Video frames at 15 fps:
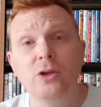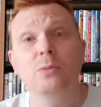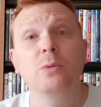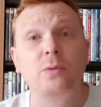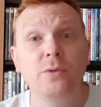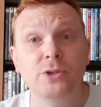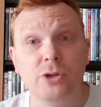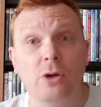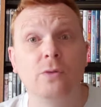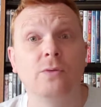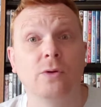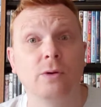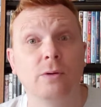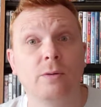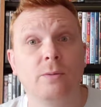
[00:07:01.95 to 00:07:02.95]
your movie's
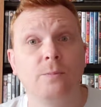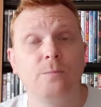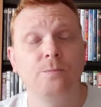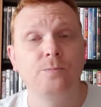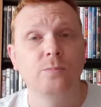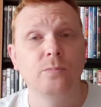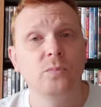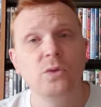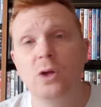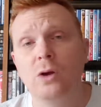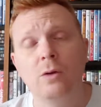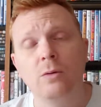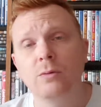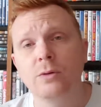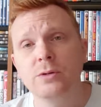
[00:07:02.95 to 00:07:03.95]
over.
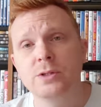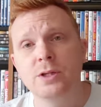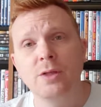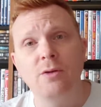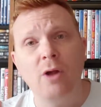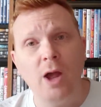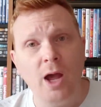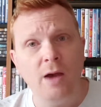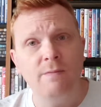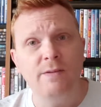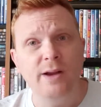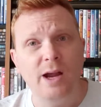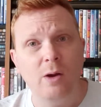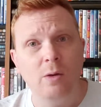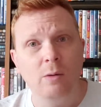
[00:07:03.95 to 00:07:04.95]
No, there's another half
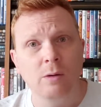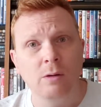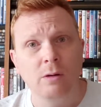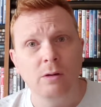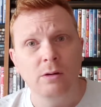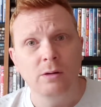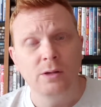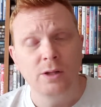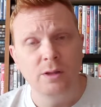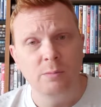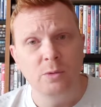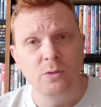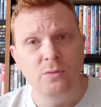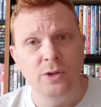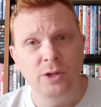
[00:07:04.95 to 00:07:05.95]
an hour to the
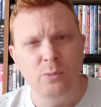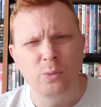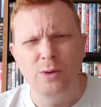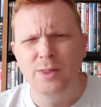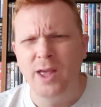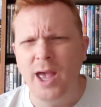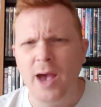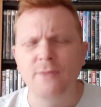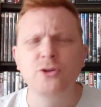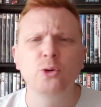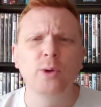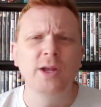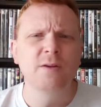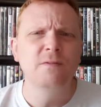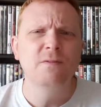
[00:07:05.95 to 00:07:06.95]
movie where they have
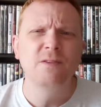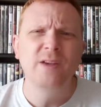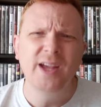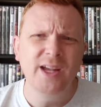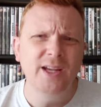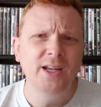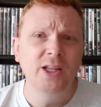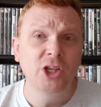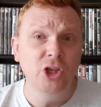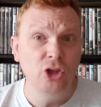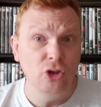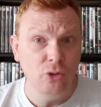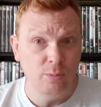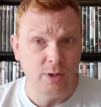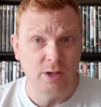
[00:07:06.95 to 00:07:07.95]
to invade
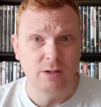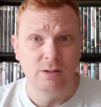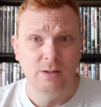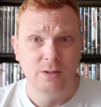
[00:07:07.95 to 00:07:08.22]
Cuba.